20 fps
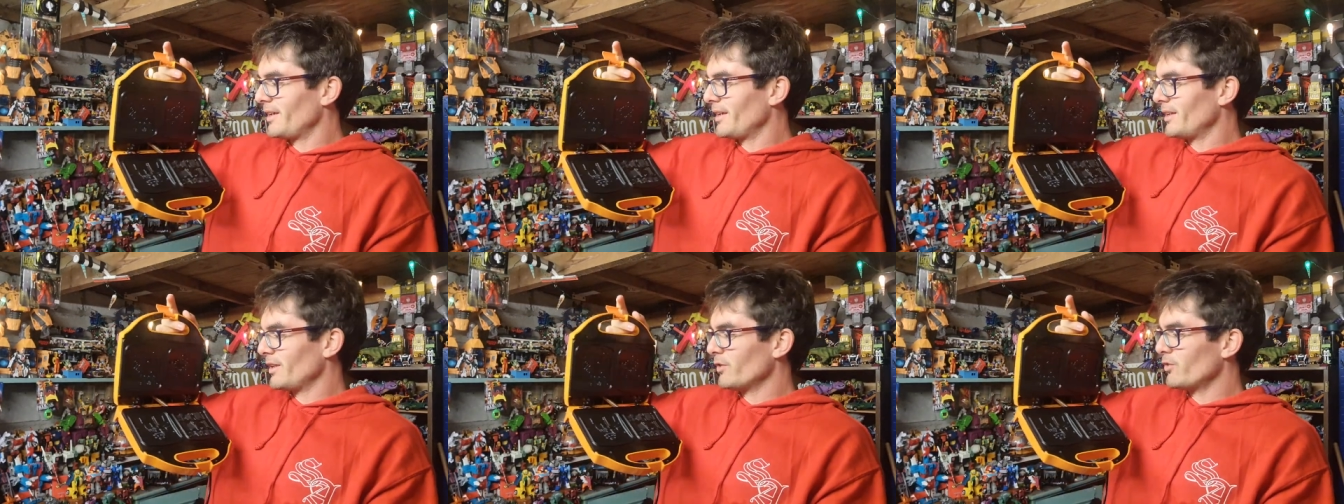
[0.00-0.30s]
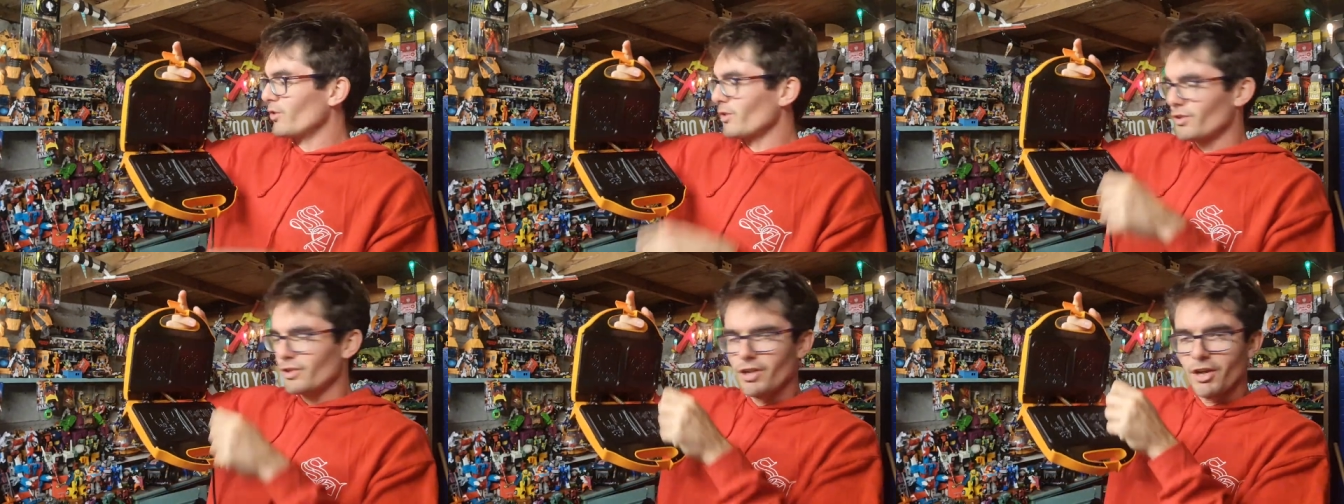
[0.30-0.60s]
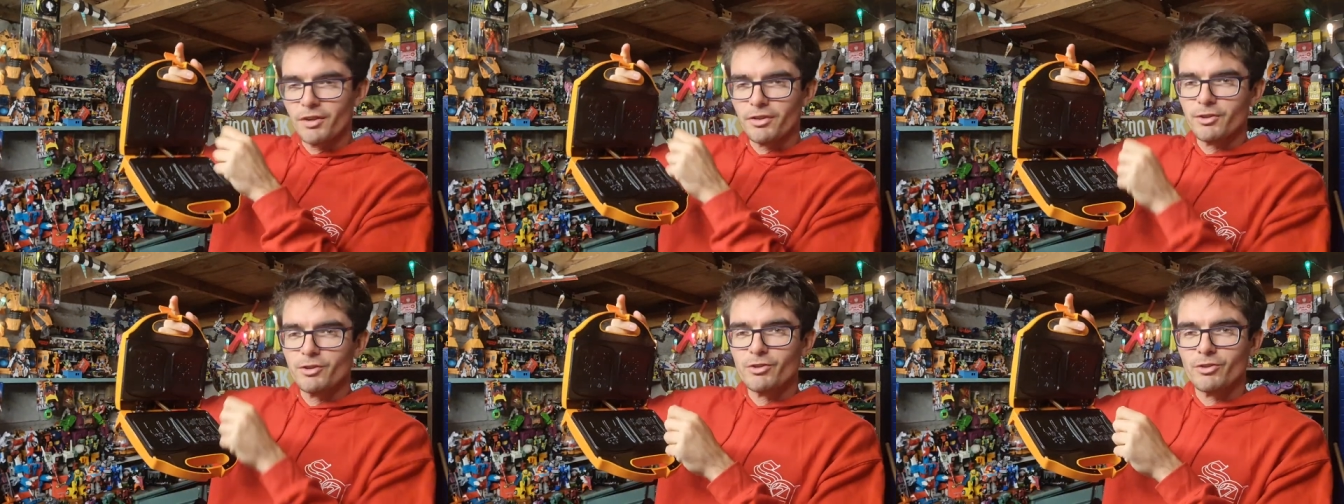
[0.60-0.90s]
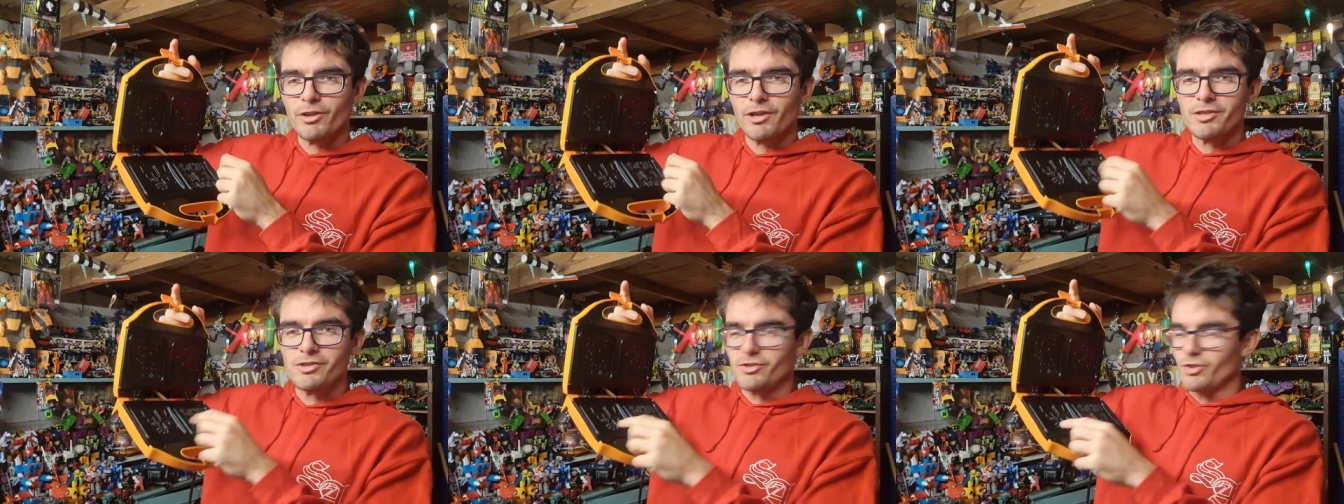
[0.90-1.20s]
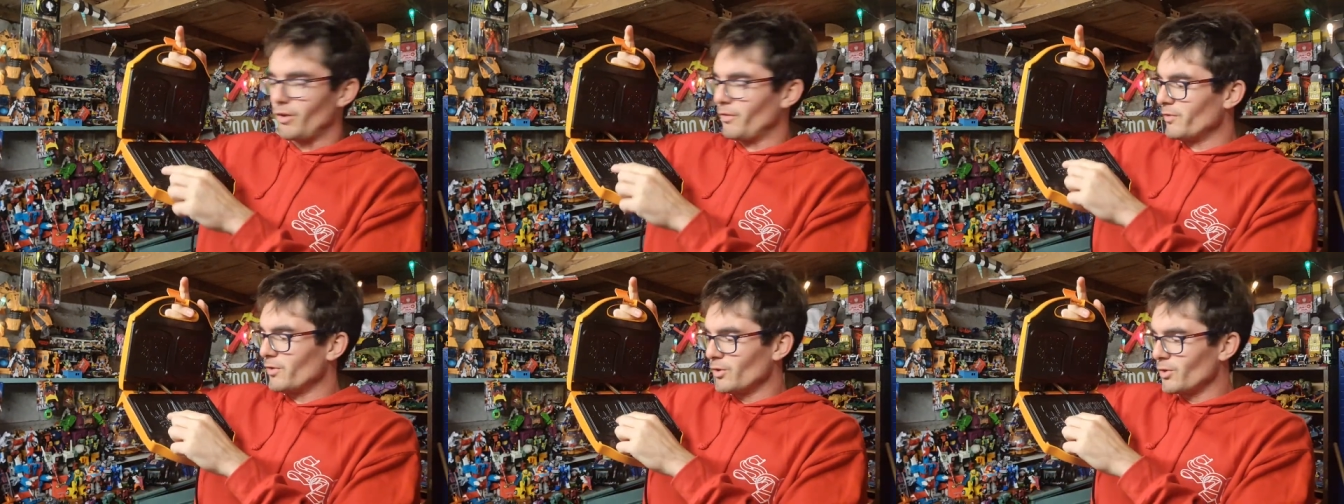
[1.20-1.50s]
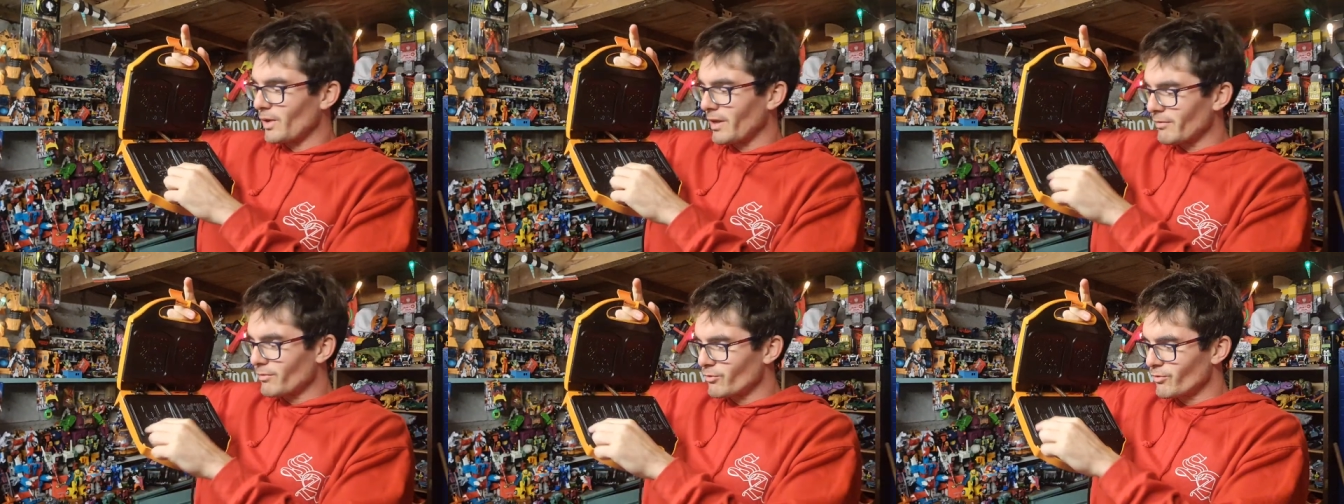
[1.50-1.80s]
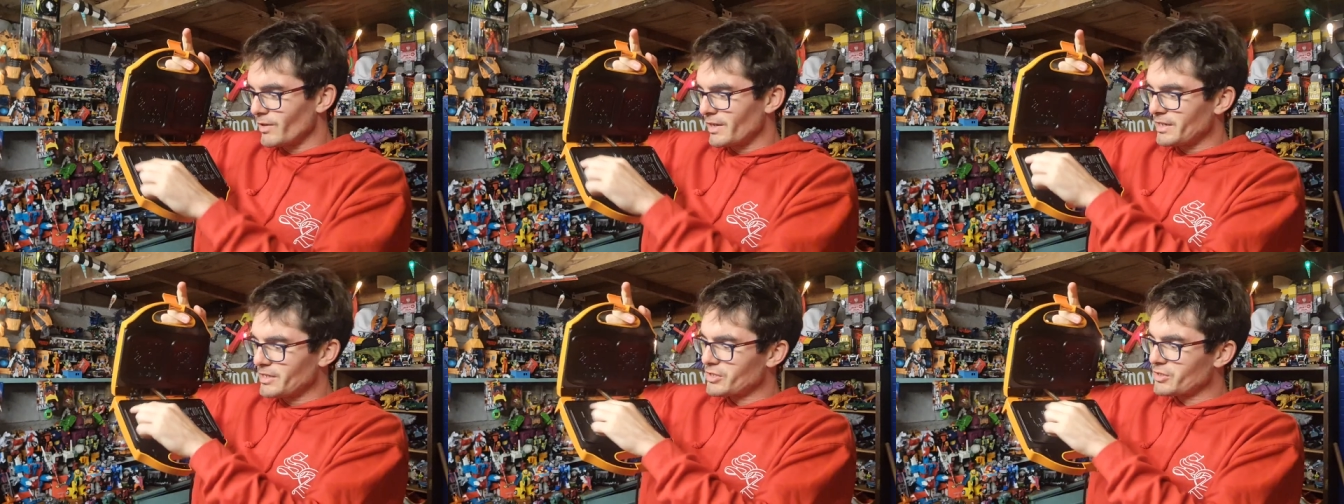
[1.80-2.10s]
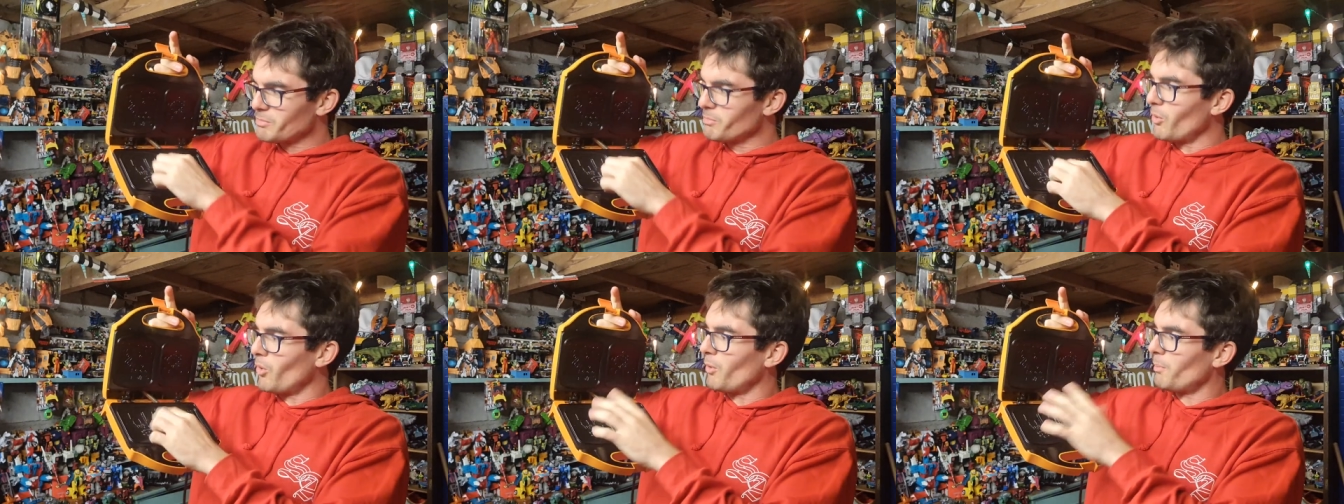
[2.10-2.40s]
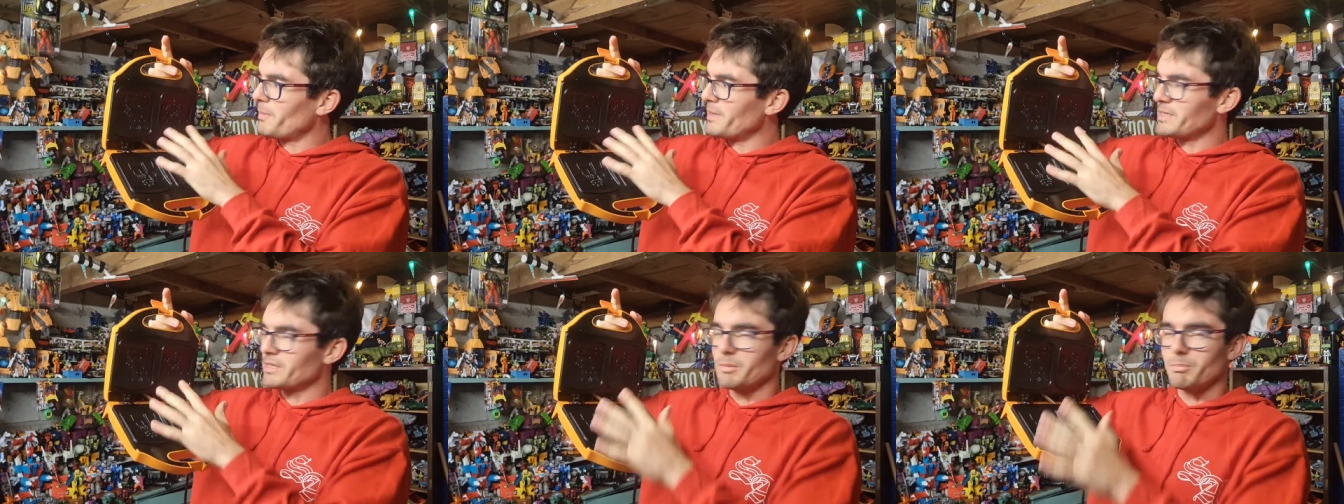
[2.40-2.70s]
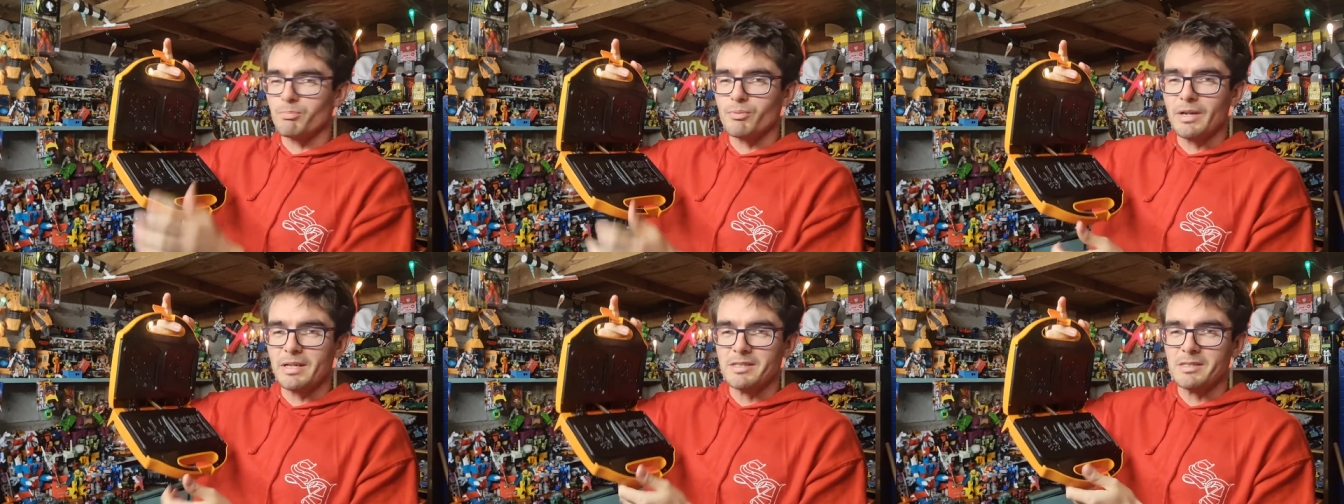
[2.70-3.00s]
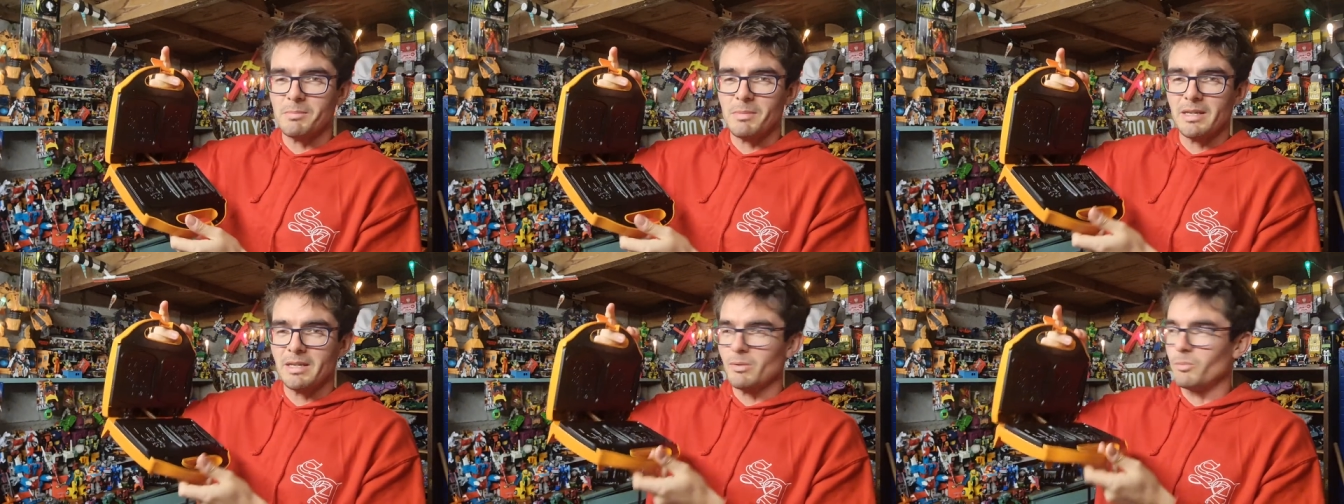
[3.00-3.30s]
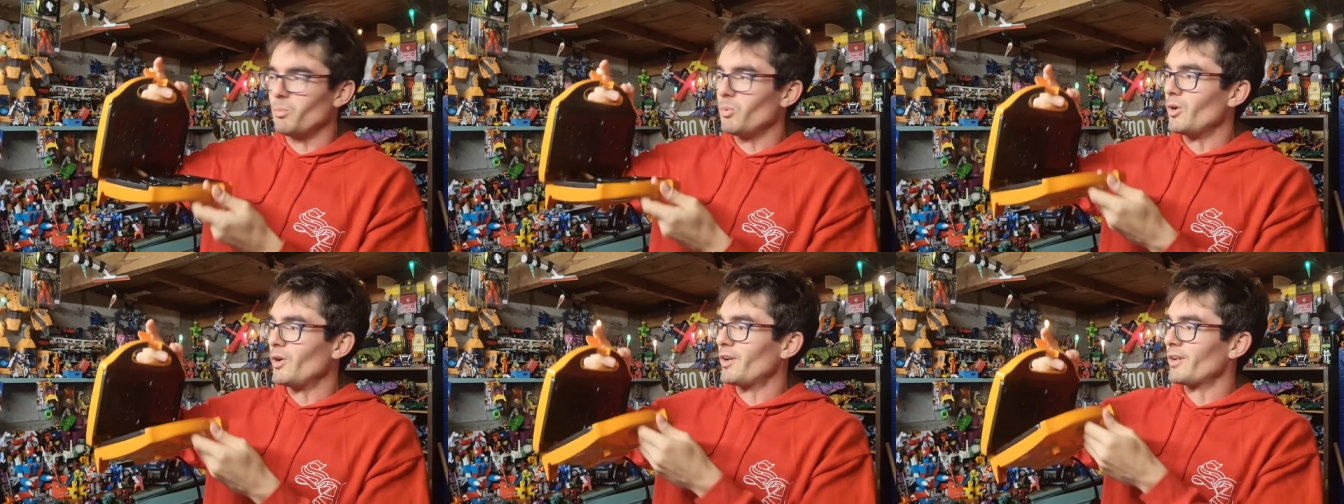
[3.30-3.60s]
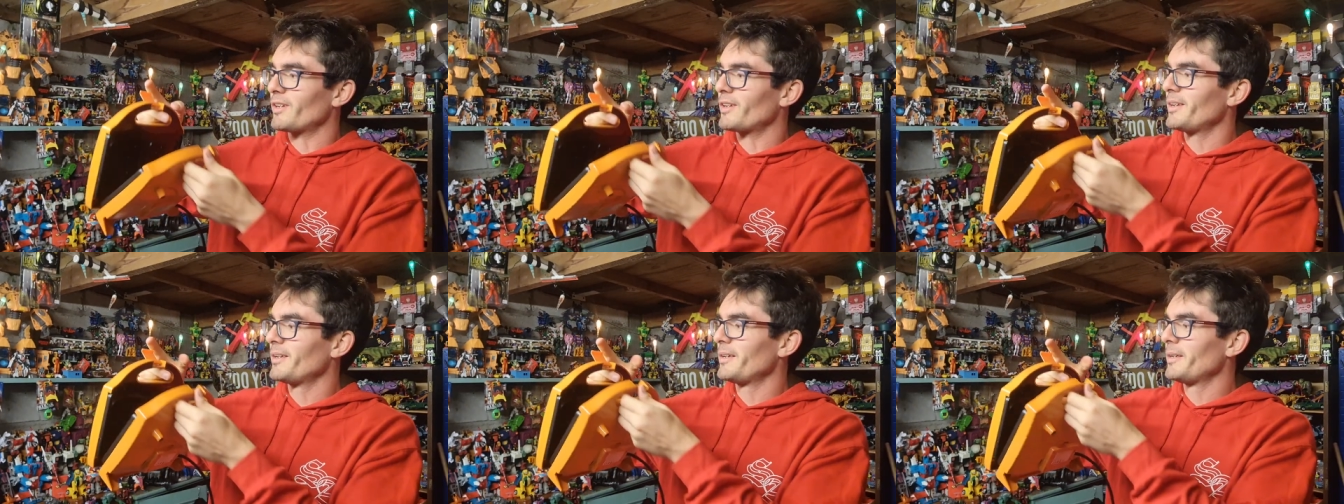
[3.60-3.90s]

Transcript: You've got to cut the crusts off, you've got to have a really small piece of bread to make it work.